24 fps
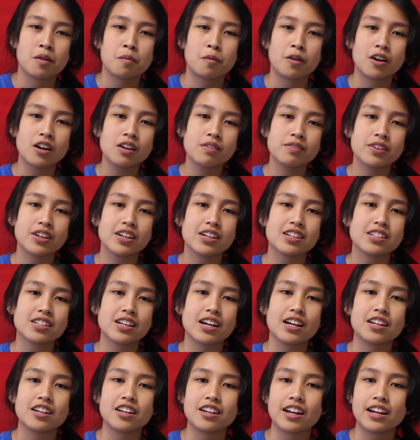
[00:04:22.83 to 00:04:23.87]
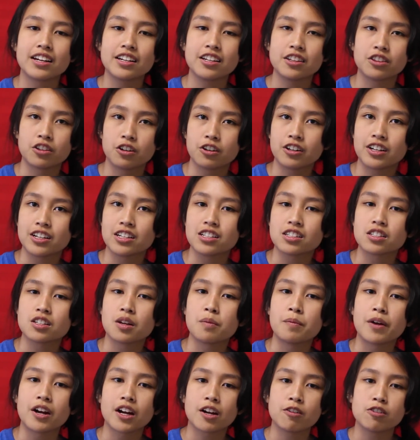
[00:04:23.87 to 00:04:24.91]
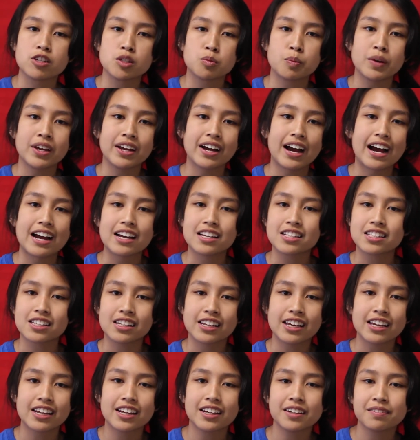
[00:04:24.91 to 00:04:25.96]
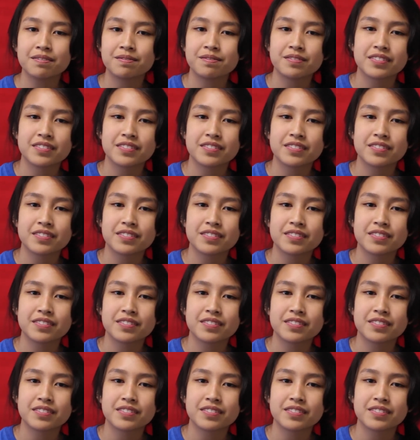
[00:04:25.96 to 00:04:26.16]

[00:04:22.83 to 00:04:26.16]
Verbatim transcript: Part of it is that in the 1930s, America was being isolating.